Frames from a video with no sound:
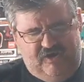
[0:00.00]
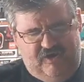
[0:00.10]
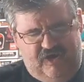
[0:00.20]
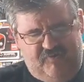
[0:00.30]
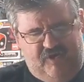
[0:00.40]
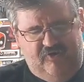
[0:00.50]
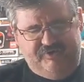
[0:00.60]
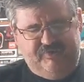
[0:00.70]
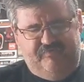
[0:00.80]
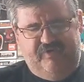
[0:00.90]
I
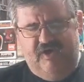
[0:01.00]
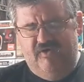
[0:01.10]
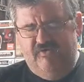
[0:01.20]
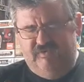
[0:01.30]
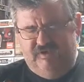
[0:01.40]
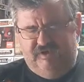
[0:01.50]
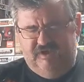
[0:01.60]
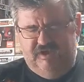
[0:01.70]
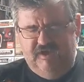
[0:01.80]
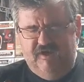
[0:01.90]
also found an
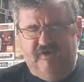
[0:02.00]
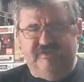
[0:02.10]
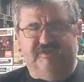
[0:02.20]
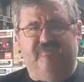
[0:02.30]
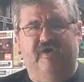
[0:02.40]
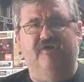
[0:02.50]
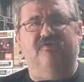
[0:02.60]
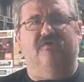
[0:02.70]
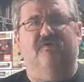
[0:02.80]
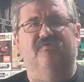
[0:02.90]
Egon
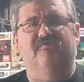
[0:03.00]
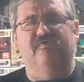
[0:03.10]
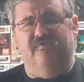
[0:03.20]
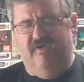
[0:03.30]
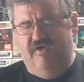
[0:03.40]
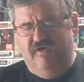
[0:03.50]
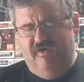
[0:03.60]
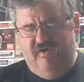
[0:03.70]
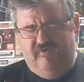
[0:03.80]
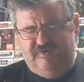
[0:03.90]
Spengler,
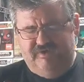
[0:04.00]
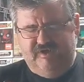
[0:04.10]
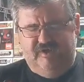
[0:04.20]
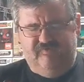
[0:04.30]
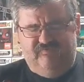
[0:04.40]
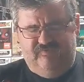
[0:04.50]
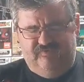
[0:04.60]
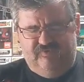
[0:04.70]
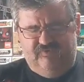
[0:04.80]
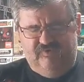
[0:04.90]
which is kind of
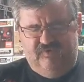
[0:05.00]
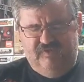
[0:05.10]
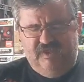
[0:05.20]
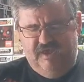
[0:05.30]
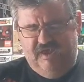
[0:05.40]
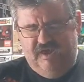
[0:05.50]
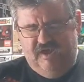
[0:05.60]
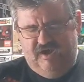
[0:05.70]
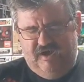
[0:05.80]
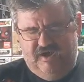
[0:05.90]
cool.
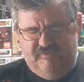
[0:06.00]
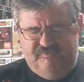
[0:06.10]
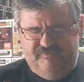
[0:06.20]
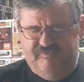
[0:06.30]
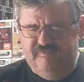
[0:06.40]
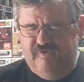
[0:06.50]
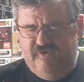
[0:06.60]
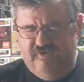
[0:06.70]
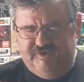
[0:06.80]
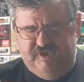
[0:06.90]
Of
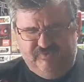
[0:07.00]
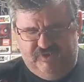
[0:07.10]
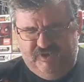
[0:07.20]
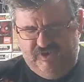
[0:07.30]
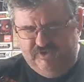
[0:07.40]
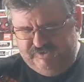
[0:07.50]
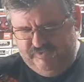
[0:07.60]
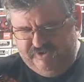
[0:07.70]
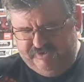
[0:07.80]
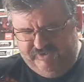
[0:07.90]
course, he's one of the
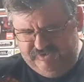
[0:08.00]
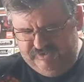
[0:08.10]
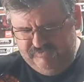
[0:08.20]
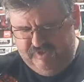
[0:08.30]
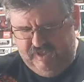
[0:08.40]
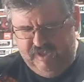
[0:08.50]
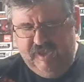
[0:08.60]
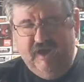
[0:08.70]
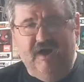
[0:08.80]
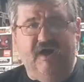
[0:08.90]
Ghostbusters.
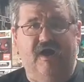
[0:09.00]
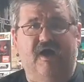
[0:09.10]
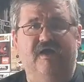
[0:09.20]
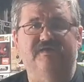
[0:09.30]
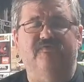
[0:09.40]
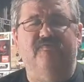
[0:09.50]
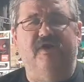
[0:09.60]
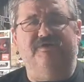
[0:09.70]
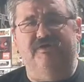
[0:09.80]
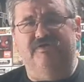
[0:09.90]
He's from
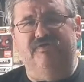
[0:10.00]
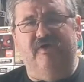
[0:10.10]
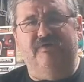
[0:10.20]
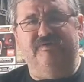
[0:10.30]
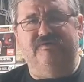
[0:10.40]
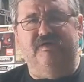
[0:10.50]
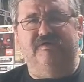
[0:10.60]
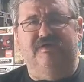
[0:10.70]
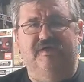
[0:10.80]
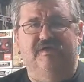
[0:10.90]
actually
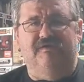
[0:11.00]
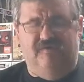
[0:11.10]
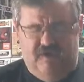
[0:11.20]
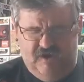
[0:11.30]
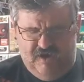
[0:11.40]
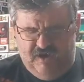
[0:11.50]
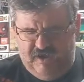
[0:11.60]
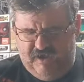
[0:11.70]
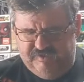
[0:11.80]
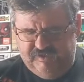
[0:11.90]
2016.
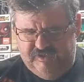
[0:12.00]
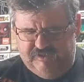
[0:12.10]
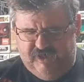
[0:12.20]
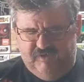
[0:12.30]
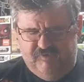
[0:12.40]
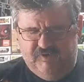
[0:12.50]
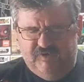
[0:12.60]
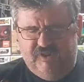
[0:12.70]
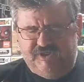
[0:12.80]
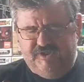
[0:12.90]
He's a Diamond
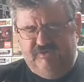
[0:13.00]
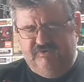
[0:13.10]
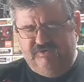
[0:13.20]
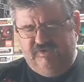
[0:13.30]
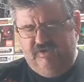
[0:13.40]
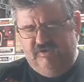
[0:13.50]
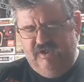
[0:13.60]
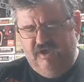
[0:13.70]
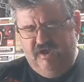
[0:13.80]
Collections thing.